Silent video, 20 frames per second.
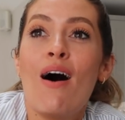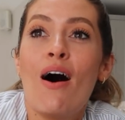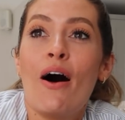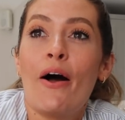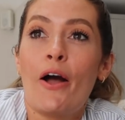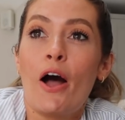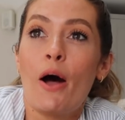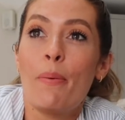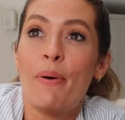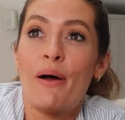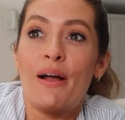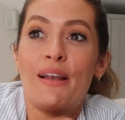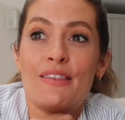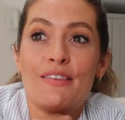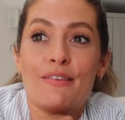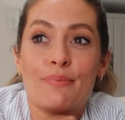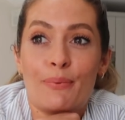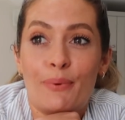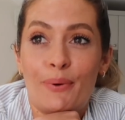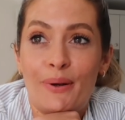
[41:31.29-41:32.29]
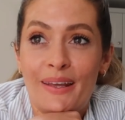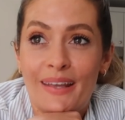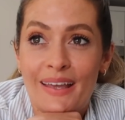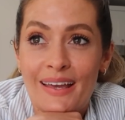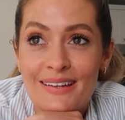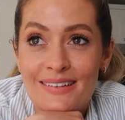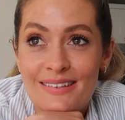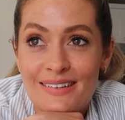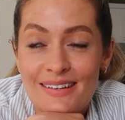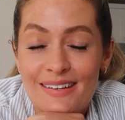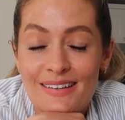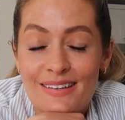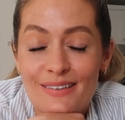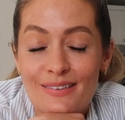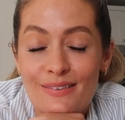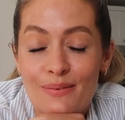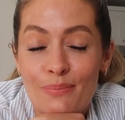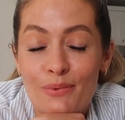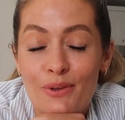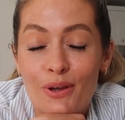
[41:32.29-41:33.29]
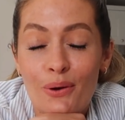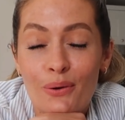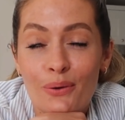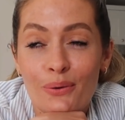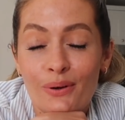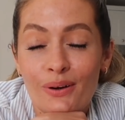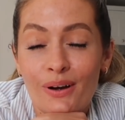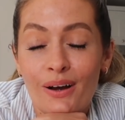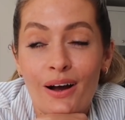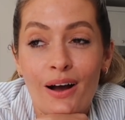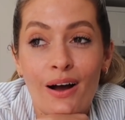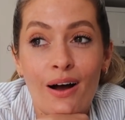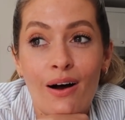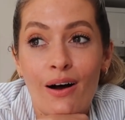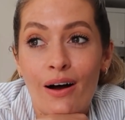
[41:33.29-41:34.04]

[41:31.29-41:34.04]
I got up early this morning and did some yoga.